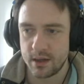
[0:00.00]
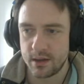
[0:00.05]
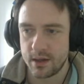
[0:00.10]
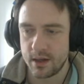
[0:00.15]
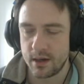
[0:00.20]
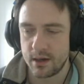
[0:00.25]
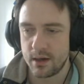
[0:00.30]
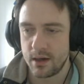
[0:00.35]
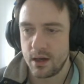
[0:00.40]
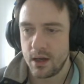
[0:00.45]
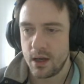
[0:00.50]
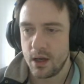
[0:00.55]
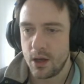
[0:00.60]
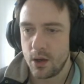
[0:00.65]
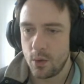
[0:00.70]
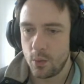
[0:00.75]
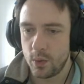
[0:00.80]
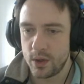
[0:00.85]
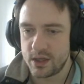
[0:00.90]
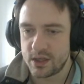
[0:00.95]
Then
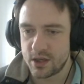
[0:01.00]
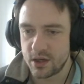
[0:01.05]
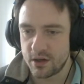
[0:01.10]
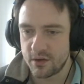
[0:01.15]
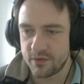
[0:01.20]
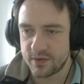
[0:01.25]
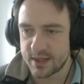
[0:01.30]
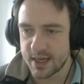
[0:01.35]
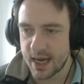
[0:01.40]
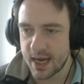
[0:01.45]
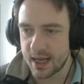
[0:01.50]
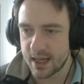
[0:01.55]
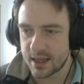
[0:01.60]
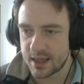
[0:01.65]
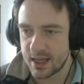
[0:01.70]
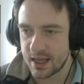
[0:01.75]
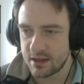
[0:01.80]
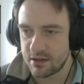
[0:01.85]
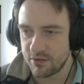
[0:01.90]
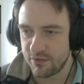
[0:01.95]
we sort of take
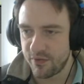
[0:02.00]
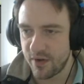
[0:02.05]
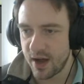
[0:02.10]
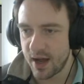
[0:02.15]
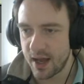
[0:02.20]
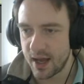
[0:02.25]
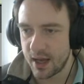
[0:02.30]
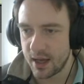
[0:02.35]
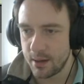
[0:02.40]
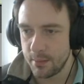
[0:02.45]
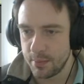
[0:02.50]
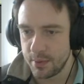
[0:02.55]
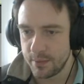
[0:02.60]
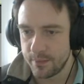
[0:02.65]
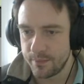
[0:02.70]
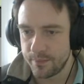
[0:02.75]
this vibe,